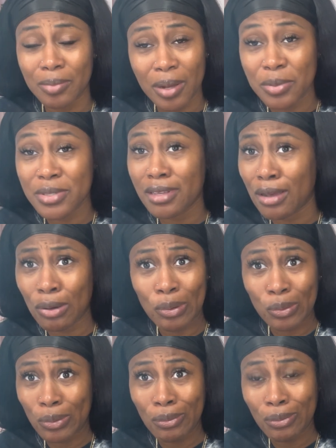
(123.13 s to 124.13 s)
I was like,
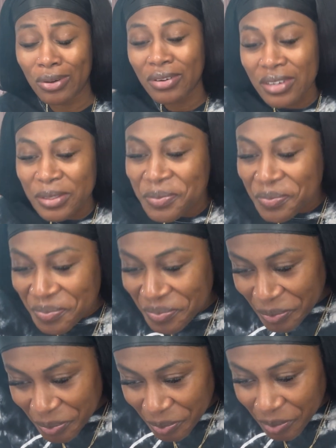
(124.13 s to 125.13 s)
oh.
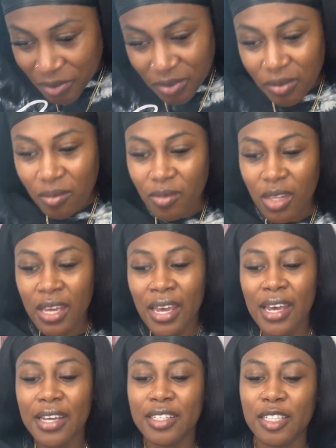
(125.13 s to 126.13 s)

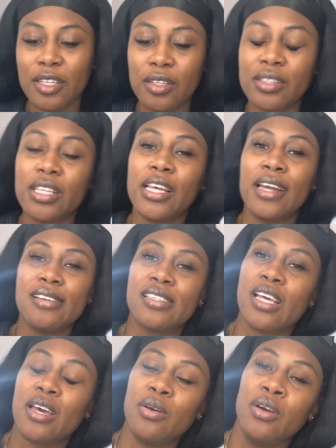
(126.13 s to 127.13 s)
And then the ladies,
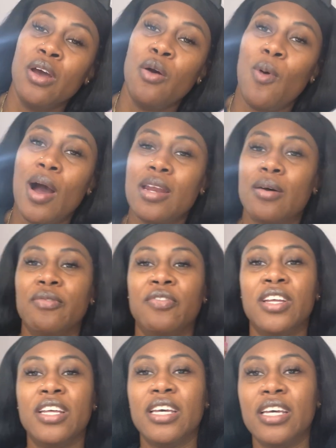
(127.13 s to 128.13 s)
they wind up
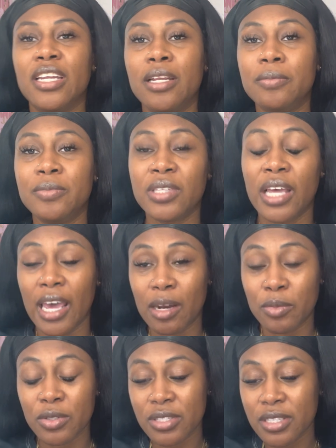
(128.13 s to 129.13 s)
feeding the
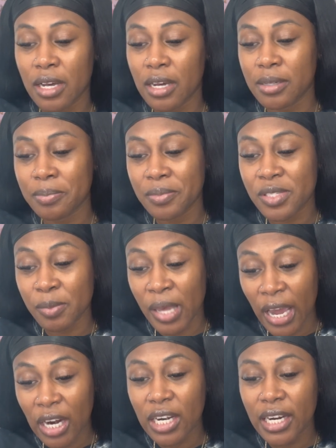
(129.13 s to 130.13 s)
animals some
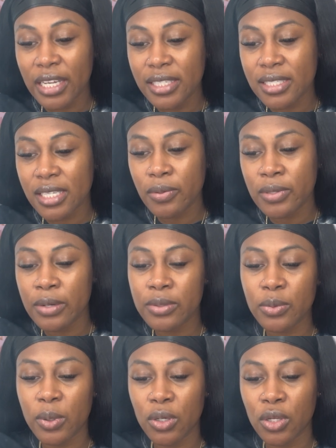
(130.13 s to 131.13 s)
carrots. It was
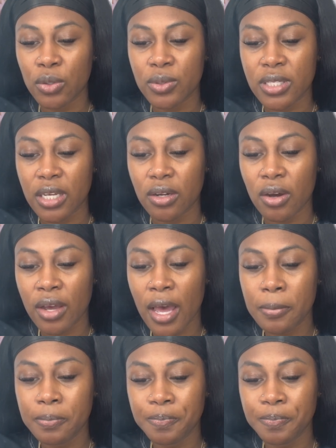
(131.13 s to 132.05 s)
a real cute scene, okay?